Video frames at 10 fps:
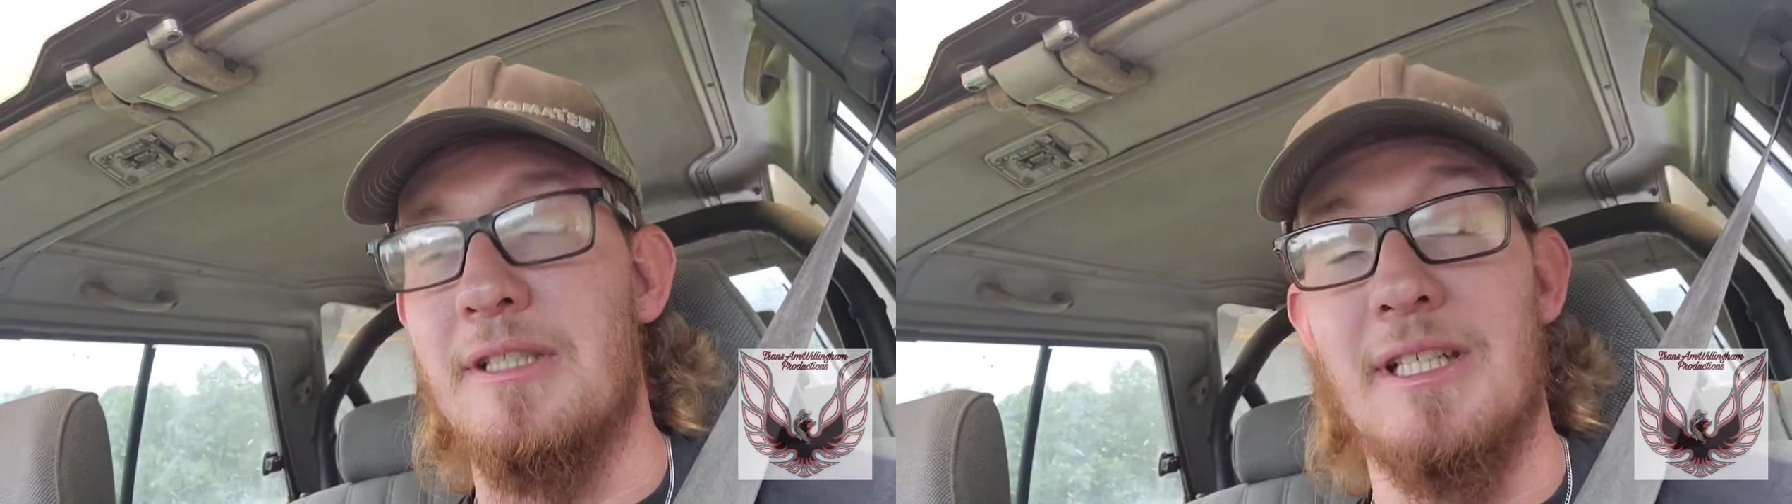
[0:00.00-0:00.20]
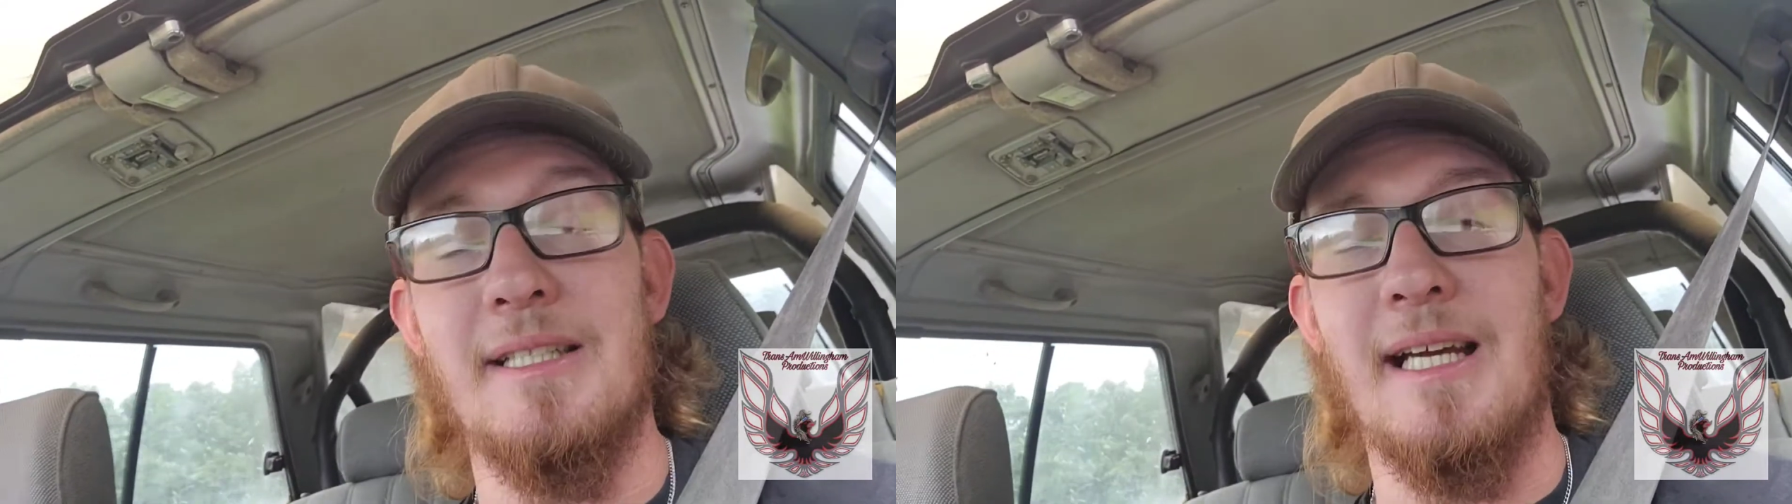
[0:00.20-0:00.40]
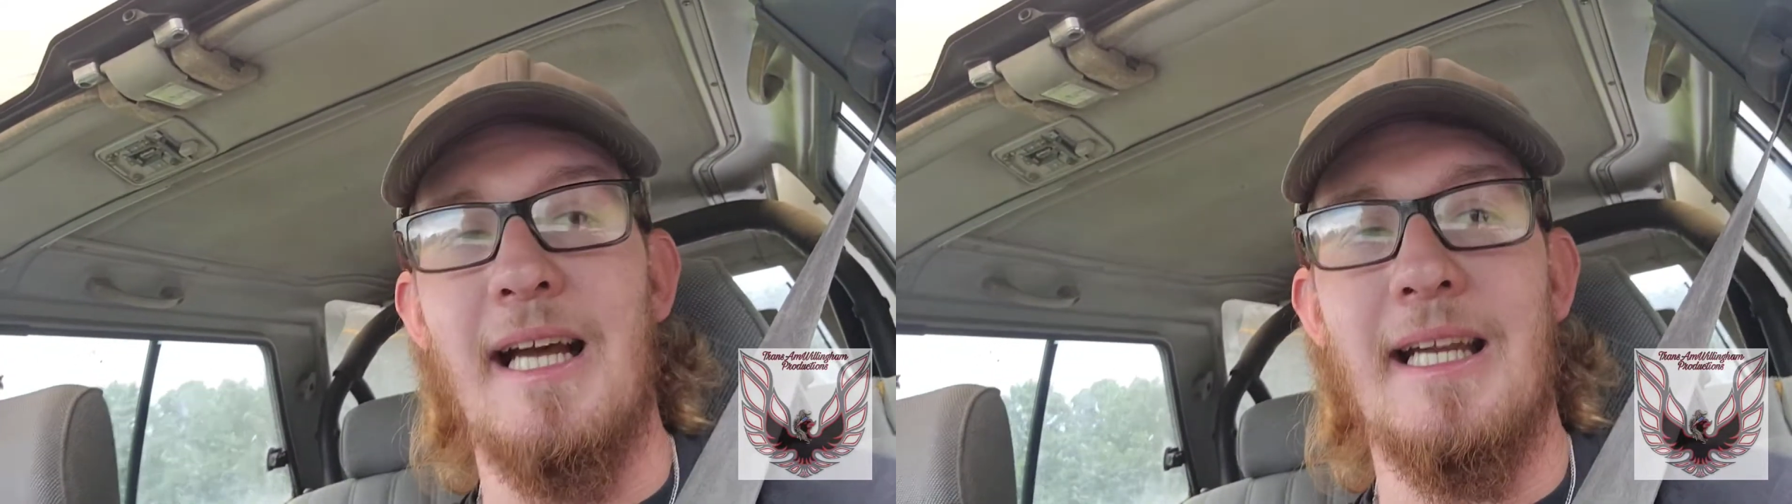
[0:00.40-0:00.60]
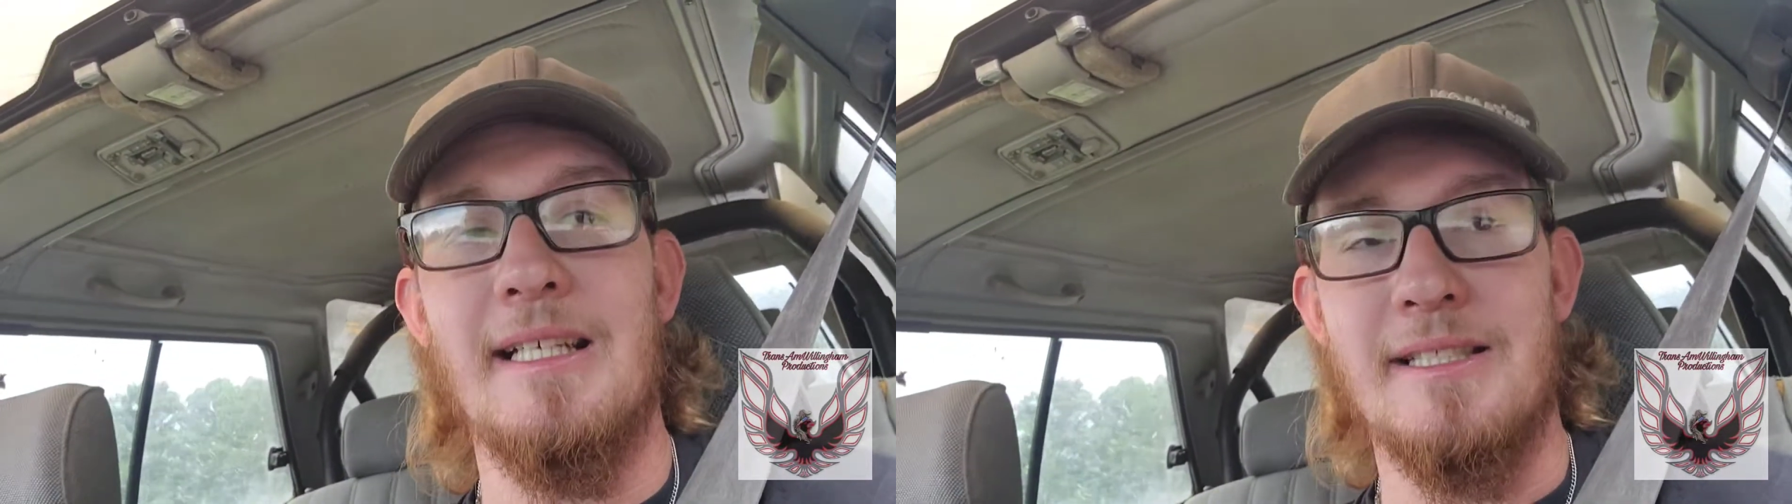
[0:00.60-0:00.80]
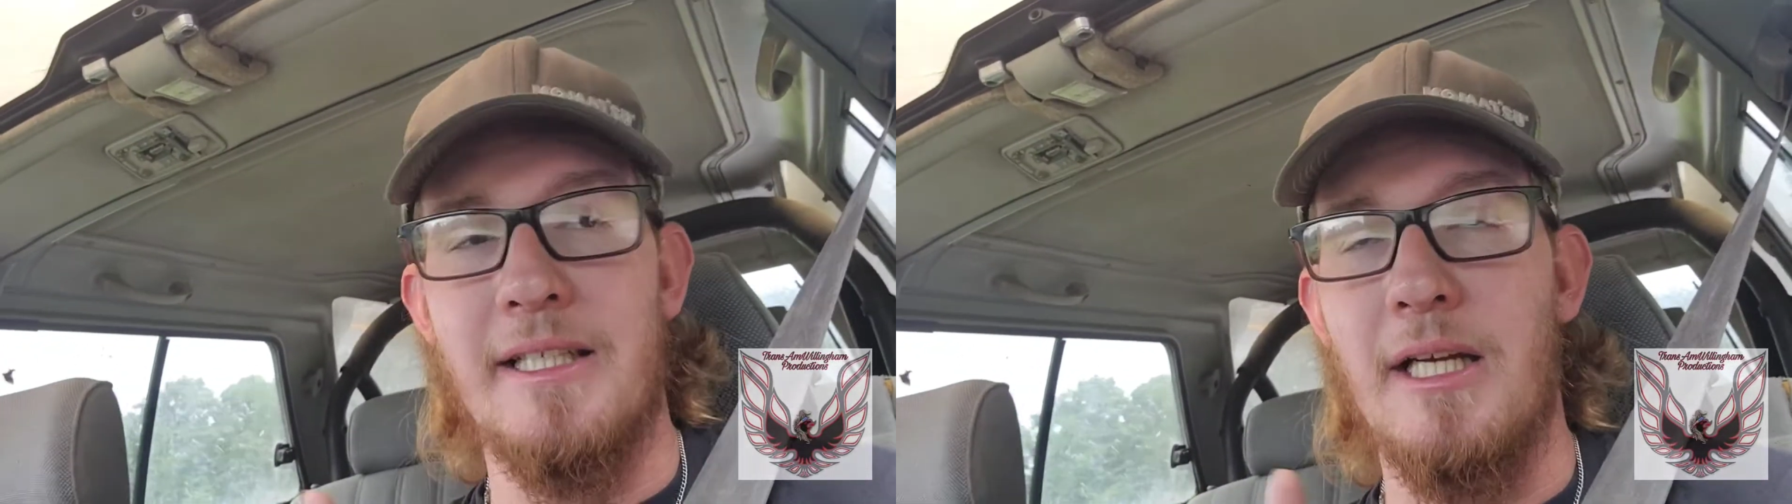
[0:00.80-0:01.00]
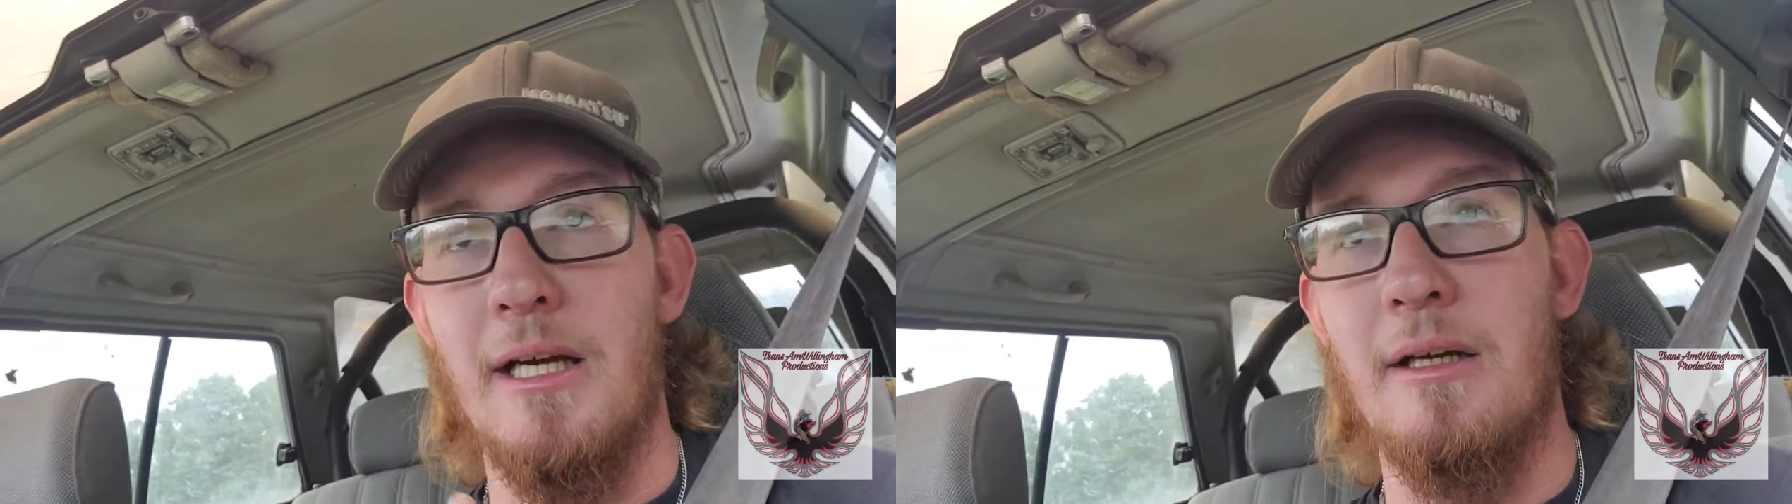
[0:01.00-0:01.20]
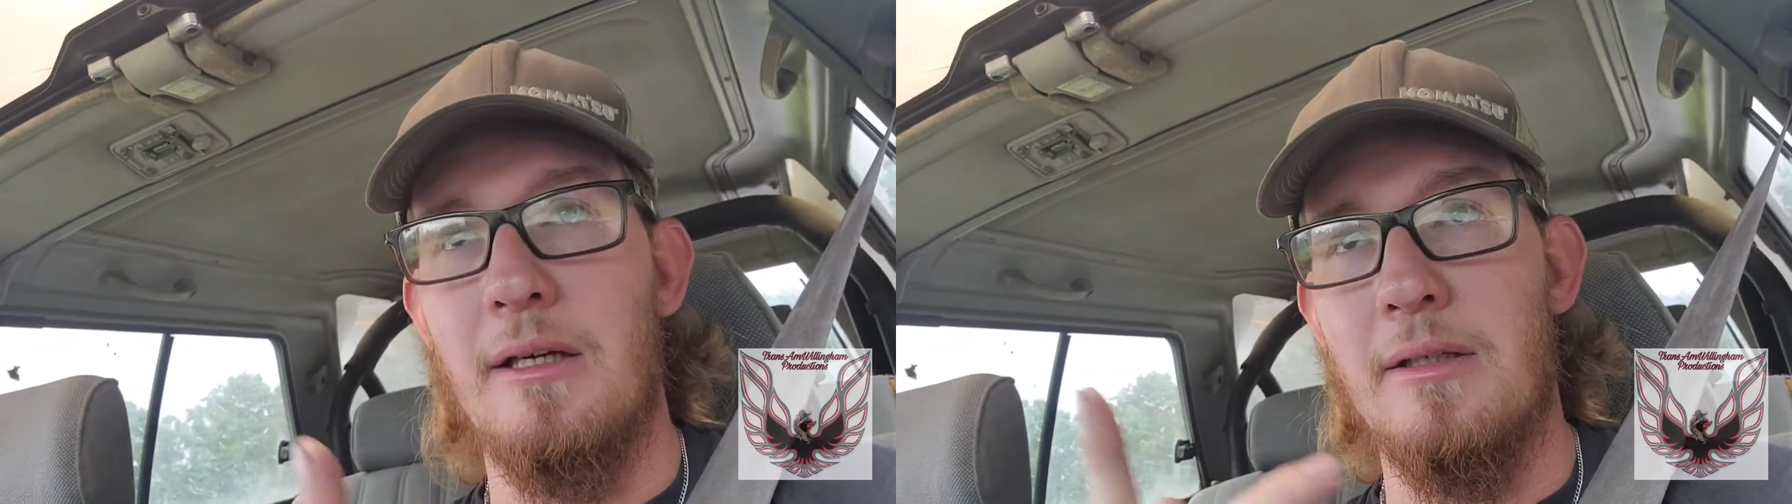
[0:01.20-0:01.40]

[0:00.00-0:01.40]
sit tight and I'll see y'all